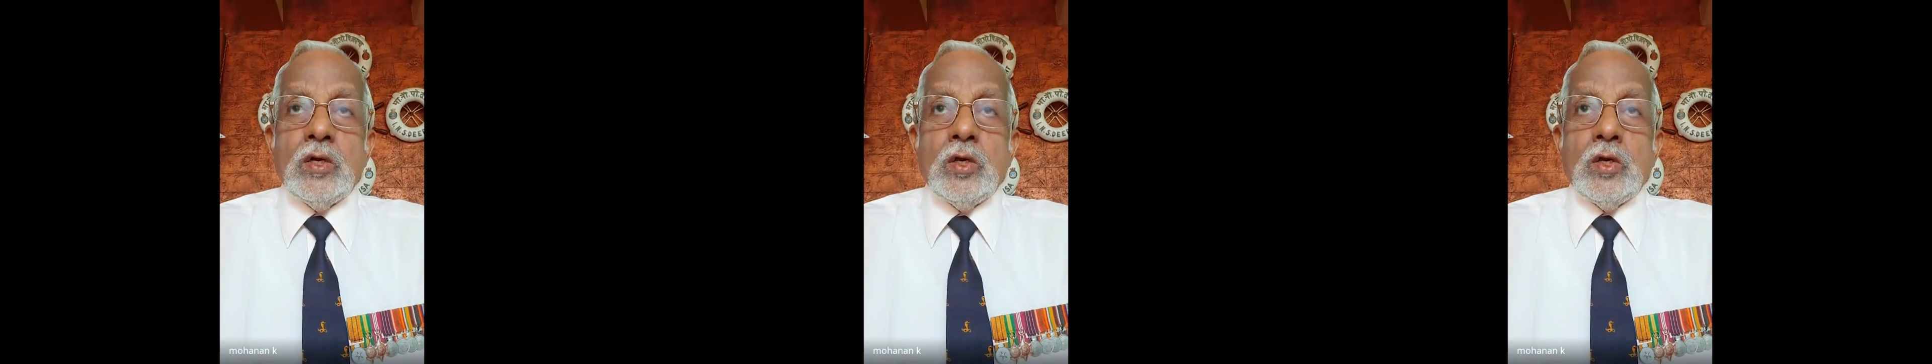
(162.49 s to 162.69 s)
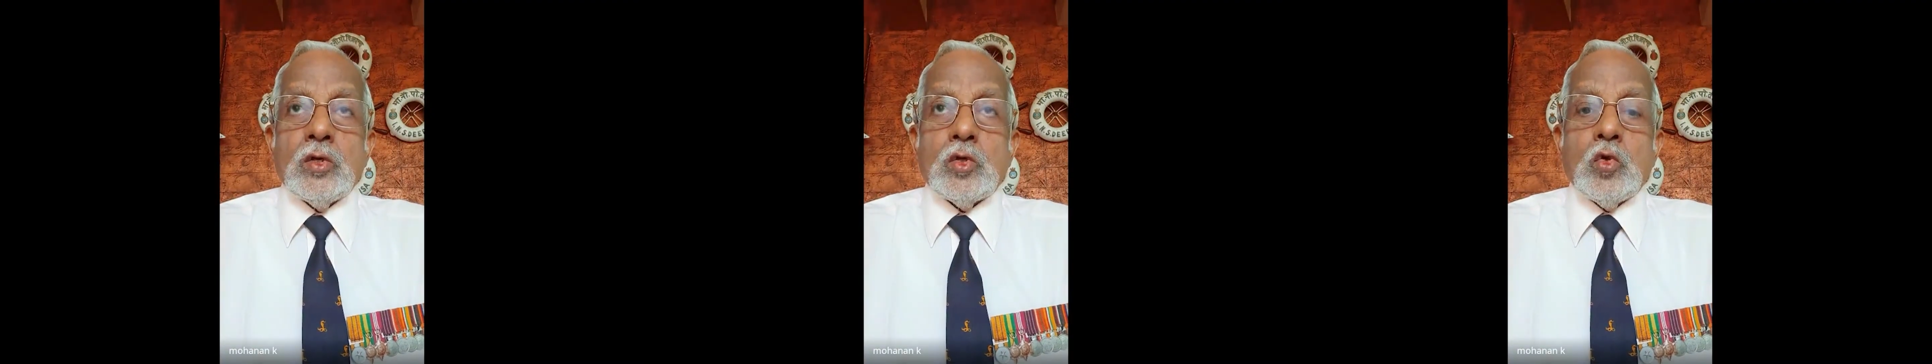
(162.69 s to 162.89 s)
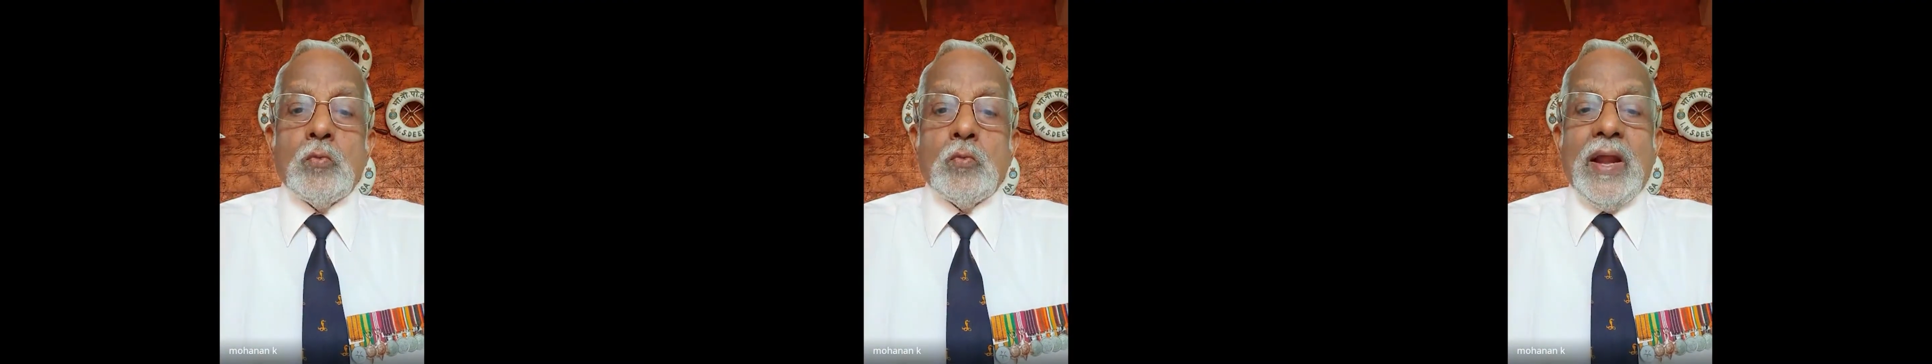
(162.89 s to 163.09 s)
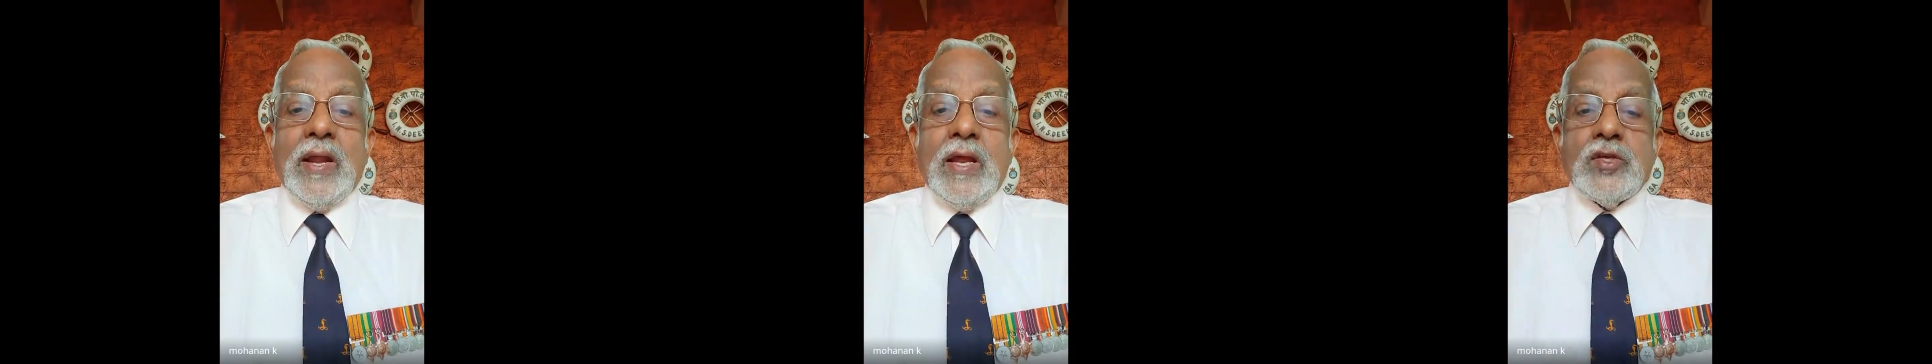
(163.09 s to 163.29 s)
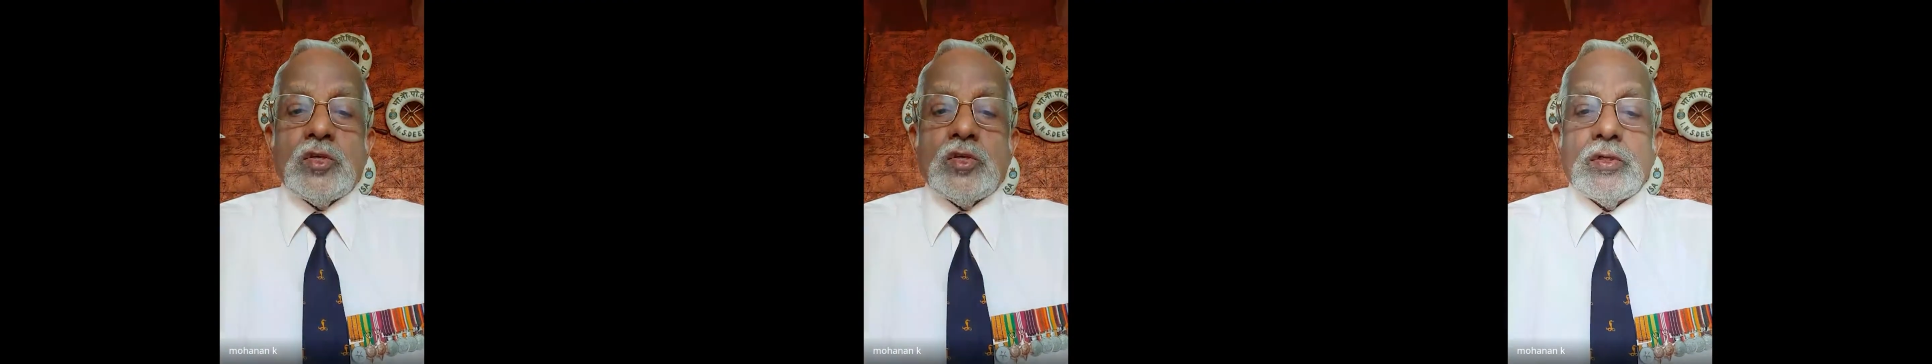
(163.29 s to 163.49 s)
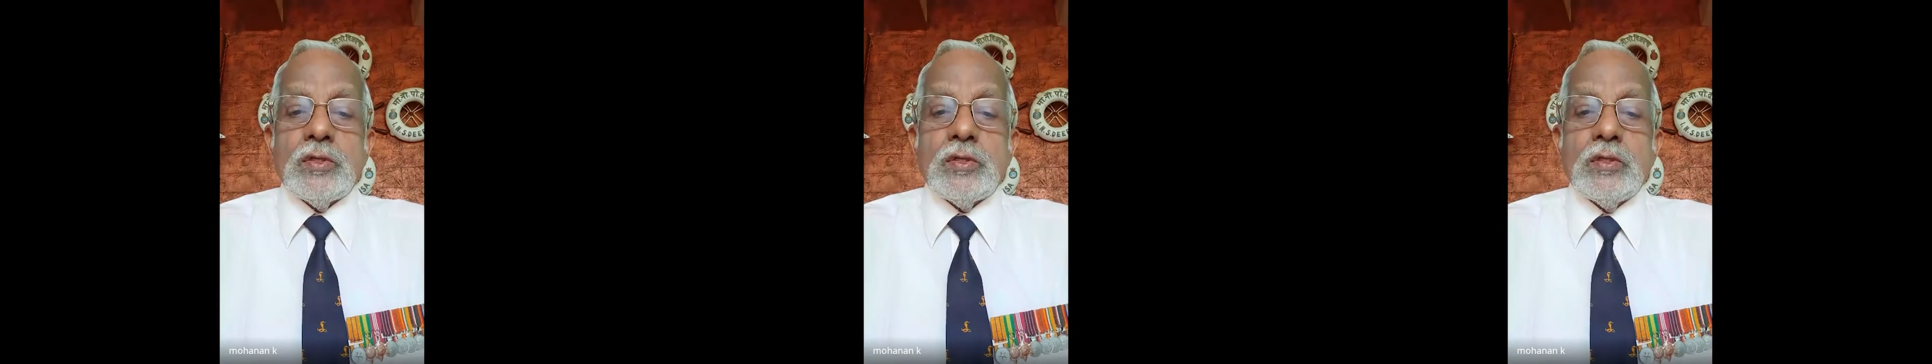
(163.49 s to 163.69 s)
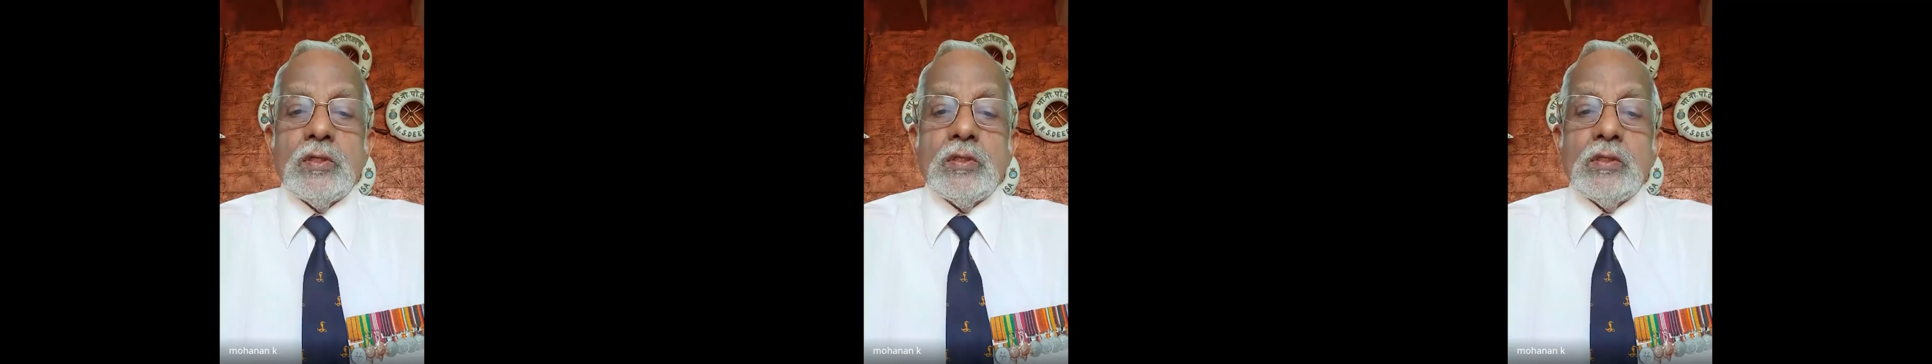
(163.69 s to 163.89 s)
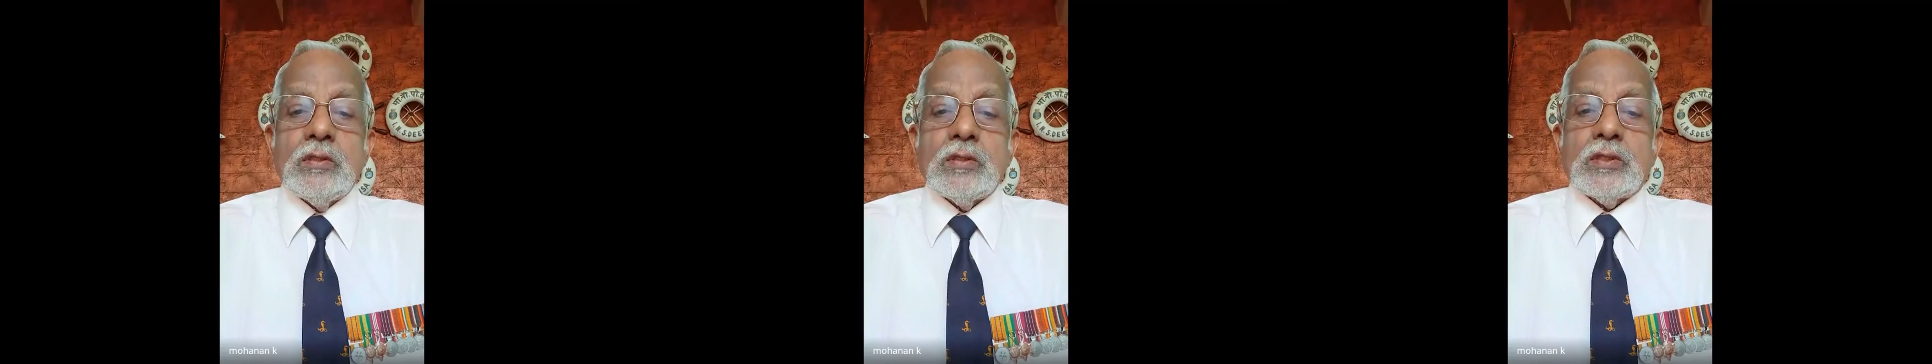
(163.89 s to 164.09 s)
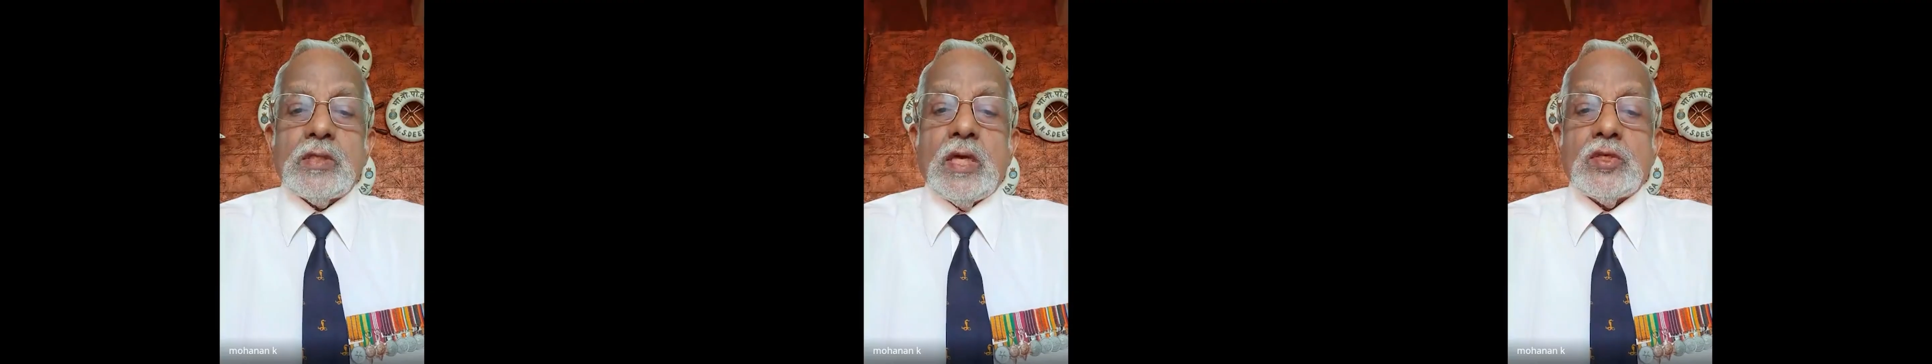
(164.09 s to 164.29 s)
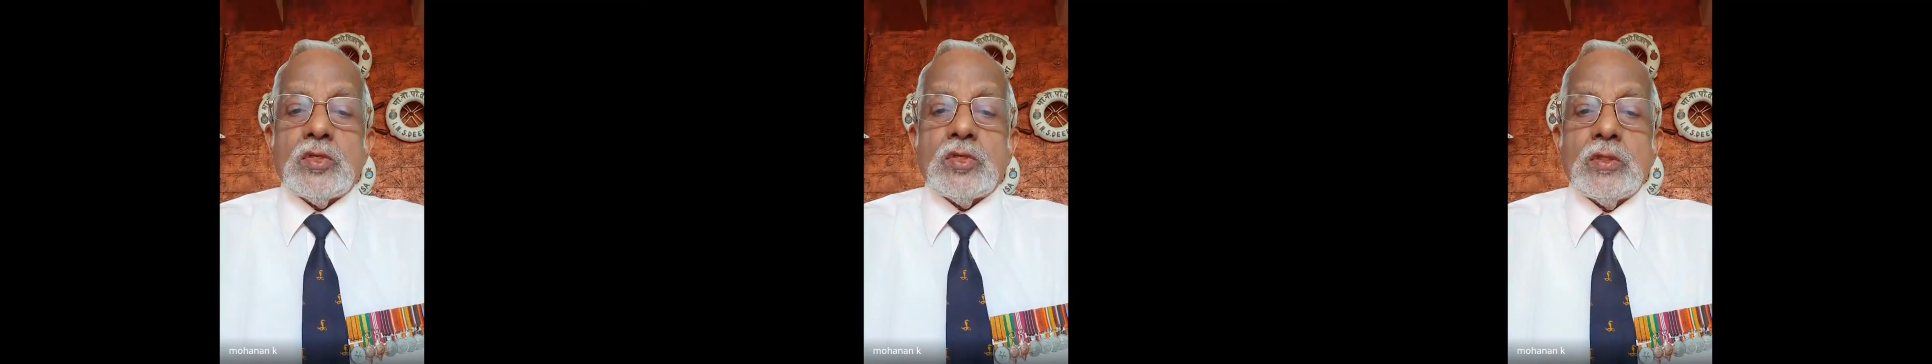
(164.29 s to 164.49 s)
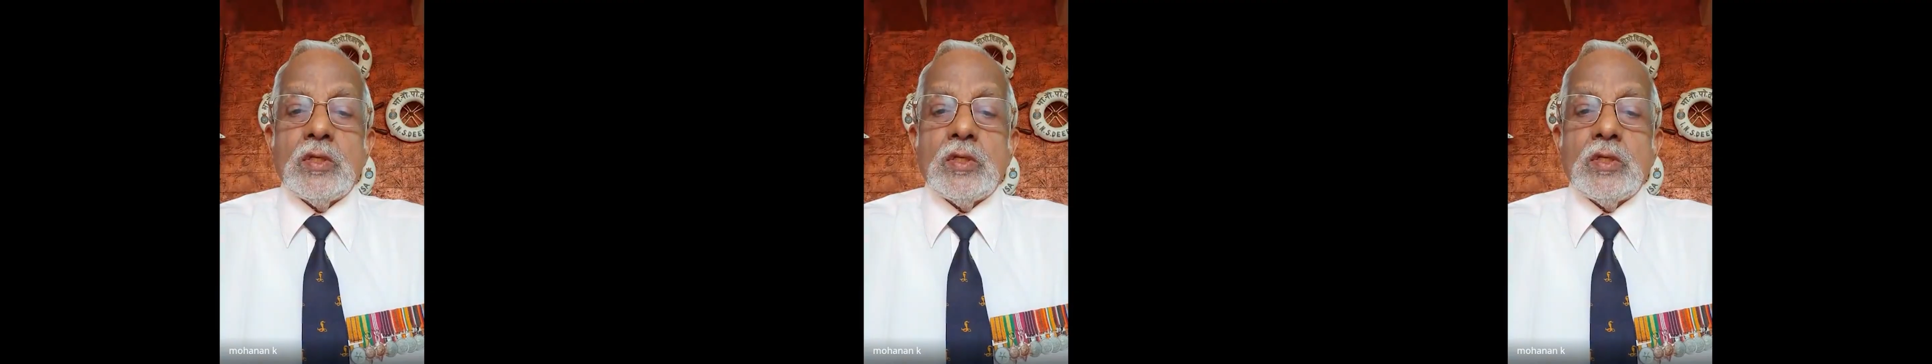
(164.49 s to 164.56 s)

to manage such